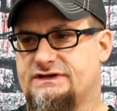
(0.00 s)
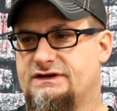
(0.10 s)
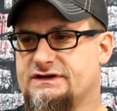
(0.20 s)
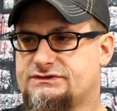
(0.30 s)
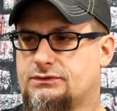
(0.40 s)
to
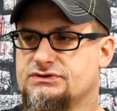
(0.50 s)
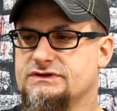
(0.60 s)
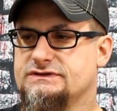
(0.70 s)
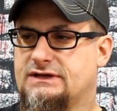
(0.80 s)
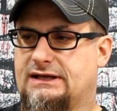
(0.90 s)

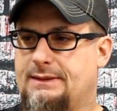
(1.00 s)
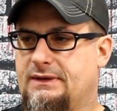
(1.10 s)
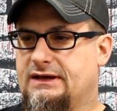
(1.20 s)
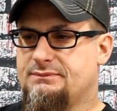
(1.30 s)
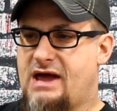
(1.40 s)
Distortions
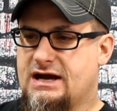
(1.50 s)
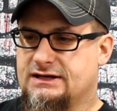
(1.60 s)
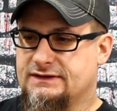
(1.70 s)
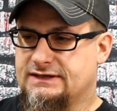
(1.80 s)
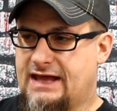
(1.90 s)
Unlimited back
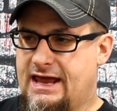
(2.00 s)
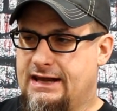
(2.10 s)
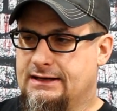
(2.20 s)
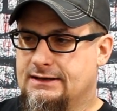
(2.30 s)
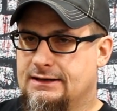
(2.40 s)
in the
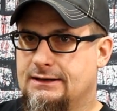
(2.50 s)
day,